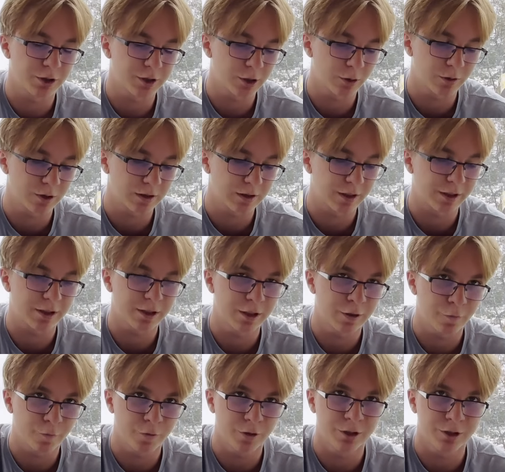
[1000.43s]
so it's like
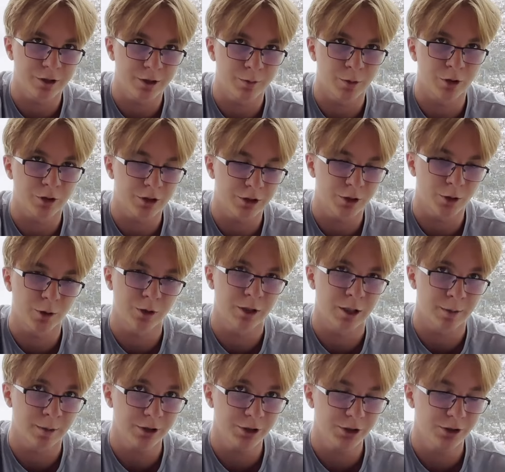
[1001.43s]
infinity Monkey Dory
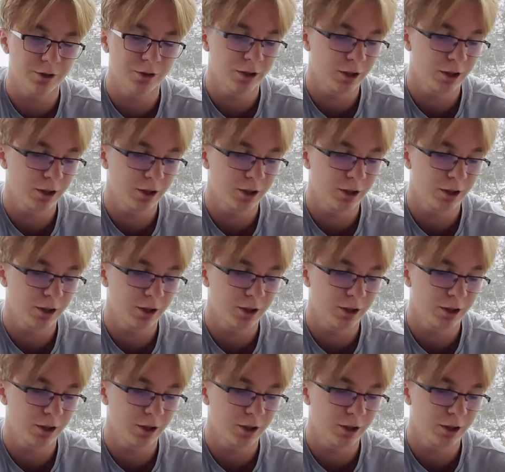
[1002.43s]
damage.